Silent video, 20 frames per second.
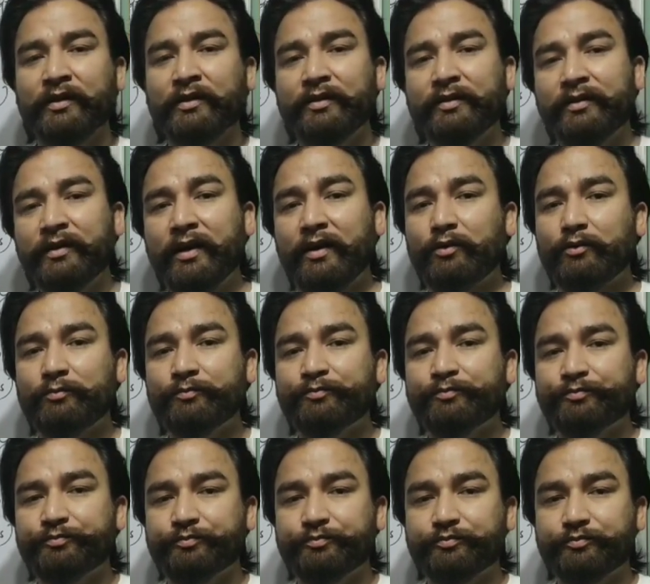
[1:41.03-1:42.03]
Now,
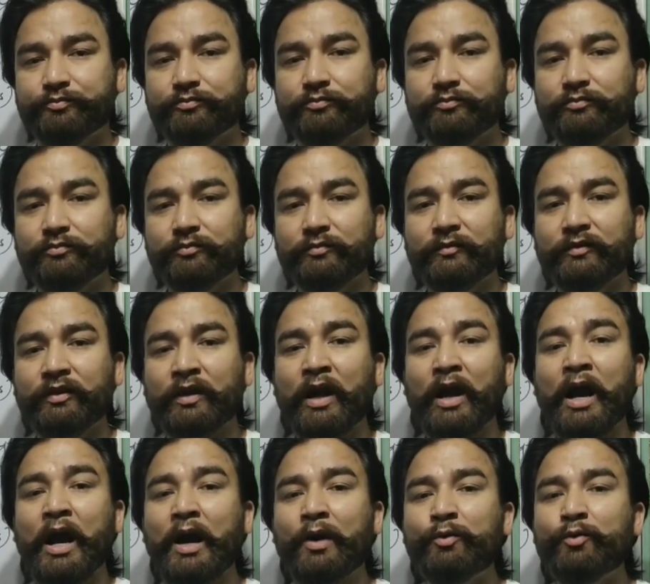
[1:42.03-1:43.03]

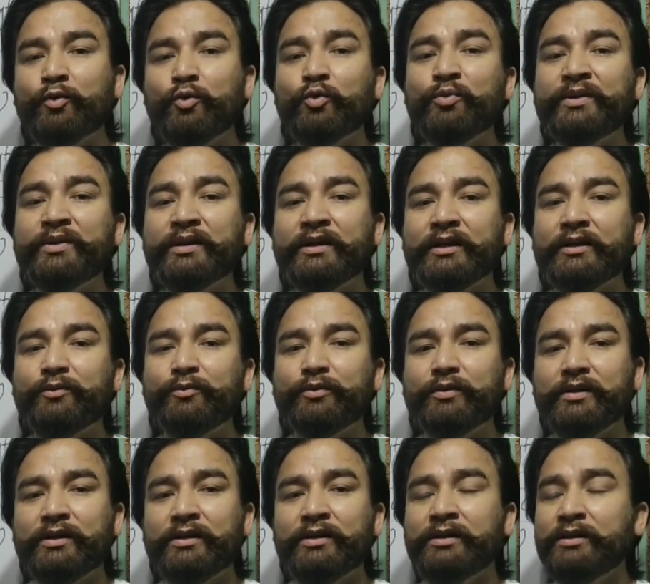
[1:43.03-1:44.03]
how do we
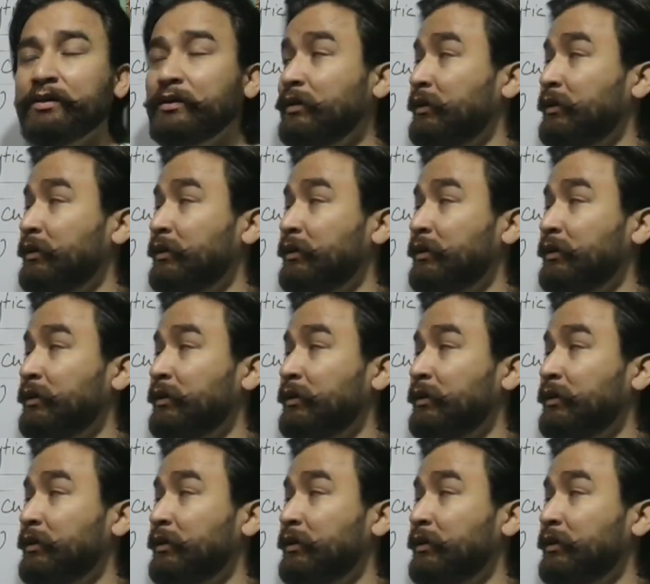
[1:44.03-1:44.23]
convert